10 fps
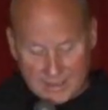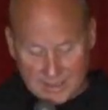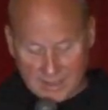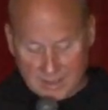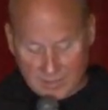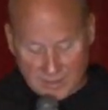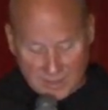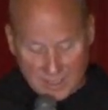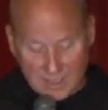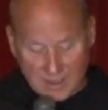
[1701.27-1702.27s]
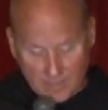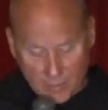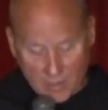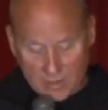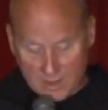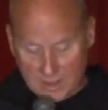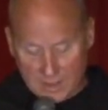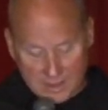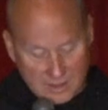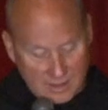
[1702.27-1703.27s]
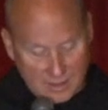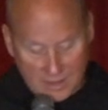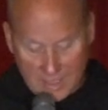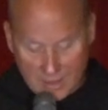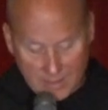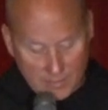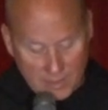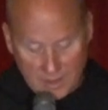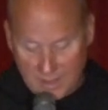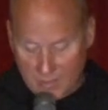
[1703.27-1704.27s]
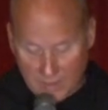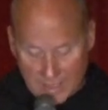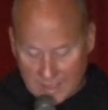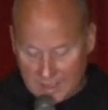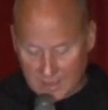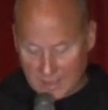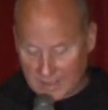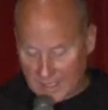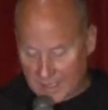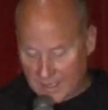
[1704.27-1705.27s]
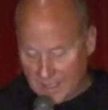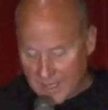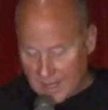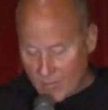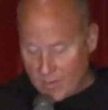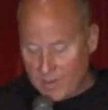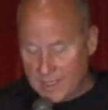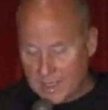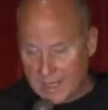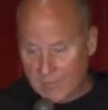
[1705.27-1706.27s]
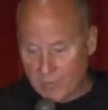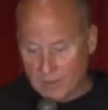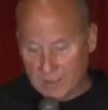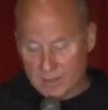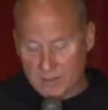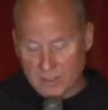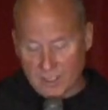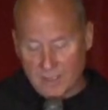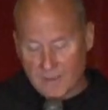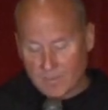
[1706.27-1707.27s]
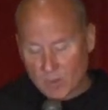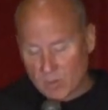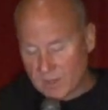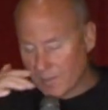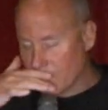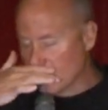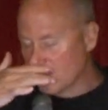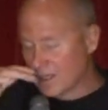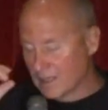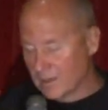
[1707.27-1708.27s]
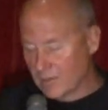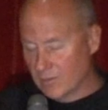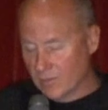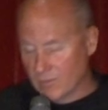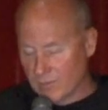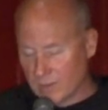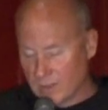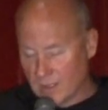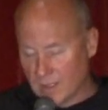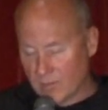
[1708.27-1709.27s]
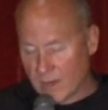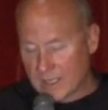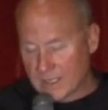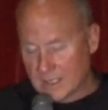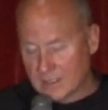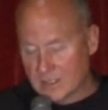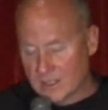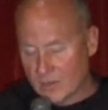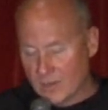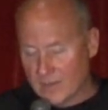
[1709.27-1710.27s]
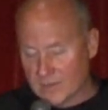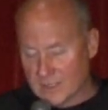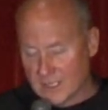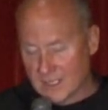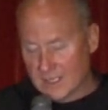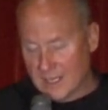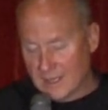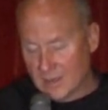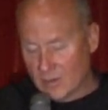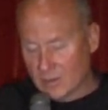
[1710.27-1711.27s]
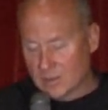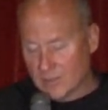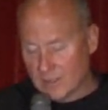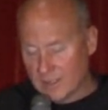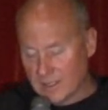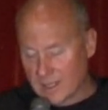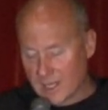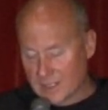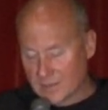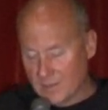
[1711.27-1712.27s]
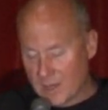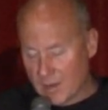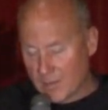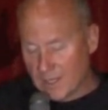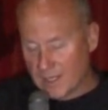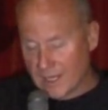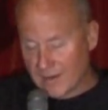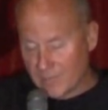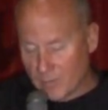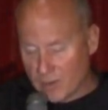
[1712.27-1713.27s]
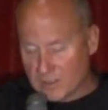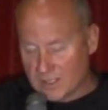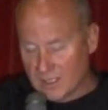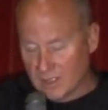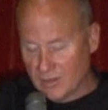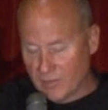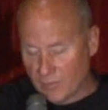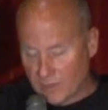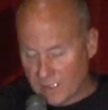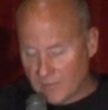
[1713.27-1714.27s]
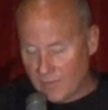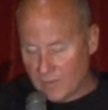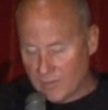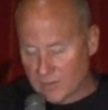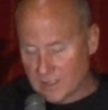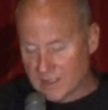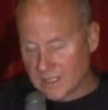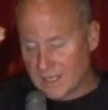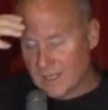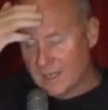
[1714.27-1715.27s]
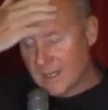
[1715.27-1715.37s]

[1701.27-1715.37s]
sense of sin and brokenness and accountability or anything like that. And we begin every liturgy with the, with the recognition that we have sinned and that ultimately that God is, may Almighty God have mercy on you, forgive you of your sins. I think